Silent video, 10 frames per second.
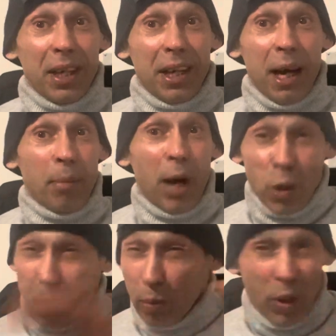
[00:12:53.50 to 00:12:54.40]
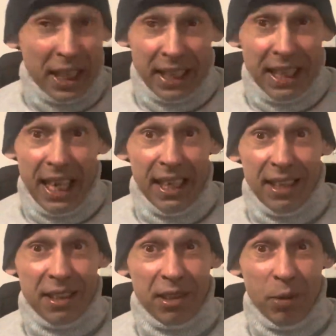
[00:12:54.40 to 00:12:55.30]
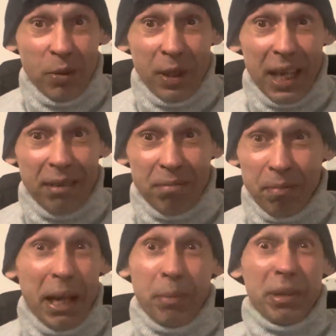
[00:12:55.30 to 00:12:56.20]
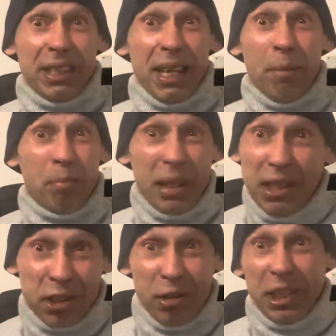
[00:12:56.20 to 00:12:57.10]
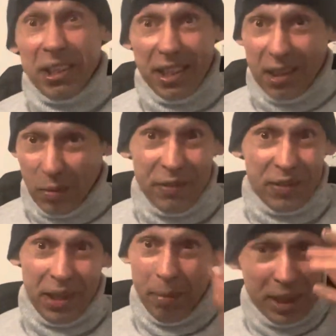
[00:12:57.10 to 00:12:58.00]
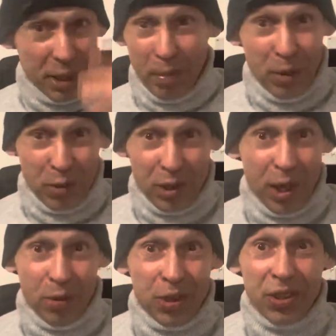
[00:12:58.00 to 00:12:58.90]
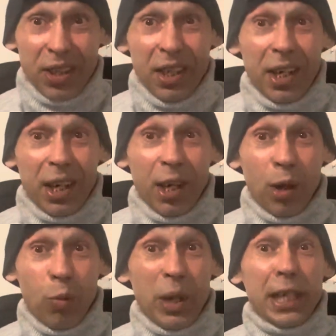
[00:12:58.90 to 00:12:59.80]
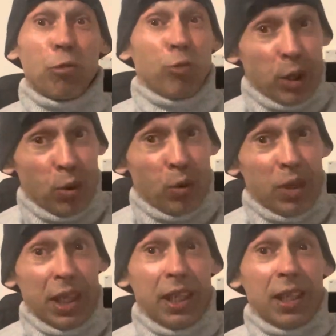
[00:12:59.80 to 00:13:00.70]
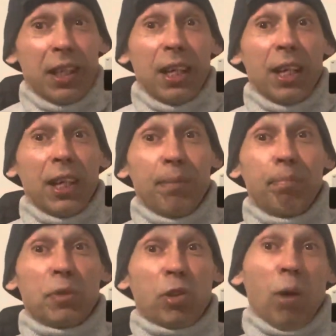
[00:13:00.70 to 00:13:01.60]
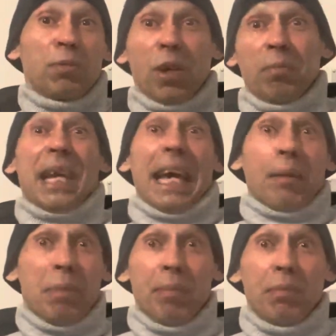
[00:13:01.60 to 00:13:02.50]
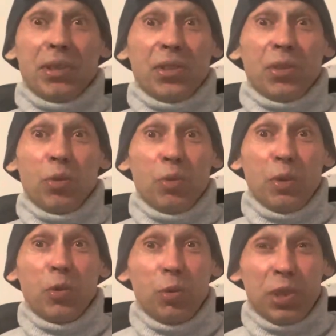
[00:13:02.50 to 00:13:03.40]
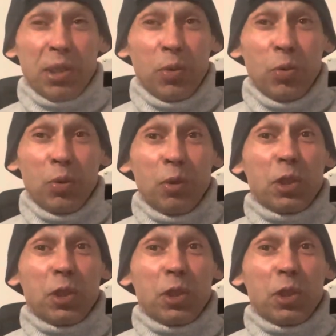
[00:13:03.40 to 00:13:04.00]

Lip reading: I'm hoping one day to maybe get peace treaties with some of these postcodes, where the real top gang members who